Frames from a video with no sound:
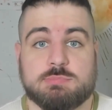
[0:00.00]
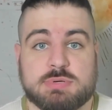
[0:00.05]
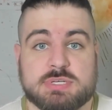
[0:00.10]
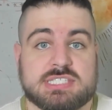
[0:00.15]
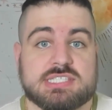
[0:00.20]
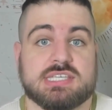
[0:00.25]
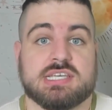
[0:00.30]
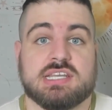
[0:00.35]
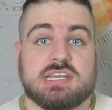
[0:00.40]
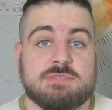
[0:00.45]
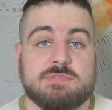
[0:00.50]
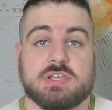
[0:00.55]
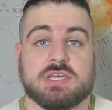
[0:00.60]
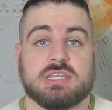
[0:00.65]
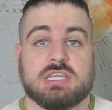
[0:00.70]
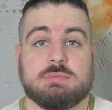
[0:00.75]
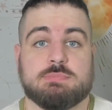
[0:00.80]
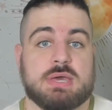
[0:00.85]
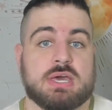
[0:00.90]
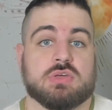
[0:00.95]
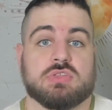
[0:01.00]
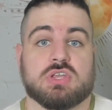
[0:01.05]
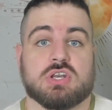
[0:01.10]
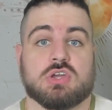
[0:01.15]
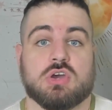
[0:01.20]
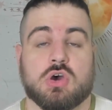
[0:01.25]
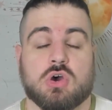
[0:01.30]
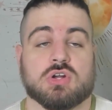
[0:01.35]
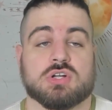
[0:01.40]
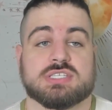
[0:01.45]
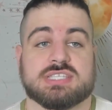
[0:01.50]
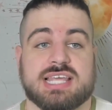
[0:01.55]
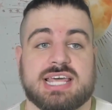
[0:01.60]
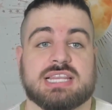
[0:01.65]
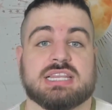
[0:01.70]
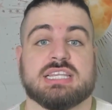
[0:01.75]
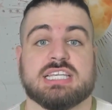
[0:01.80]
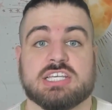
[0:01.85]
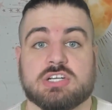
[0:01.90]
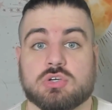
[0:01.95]
but significantly better than cards
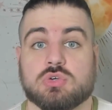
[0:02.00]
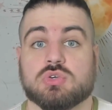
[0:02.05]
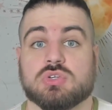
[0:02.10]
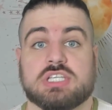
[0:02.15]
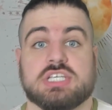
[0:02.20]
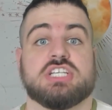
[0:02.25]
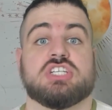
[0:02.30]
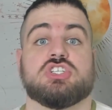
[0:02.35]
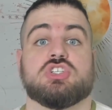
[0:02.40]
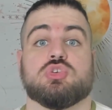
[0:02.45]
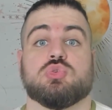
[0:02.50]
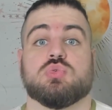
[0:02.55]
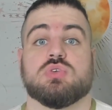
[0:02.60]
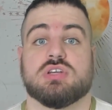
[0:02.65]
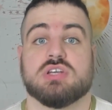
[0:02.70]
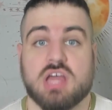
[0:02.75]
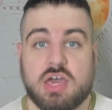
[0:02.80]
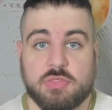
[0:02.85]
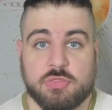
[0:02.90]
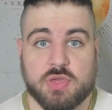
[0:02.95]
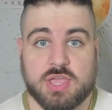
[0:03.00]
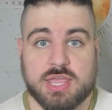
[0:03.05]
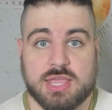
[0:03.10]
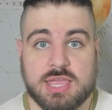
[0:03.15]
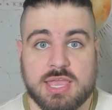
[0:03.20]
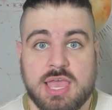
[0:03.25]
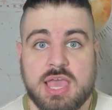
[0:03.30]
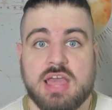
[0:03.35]
that literally do nothing.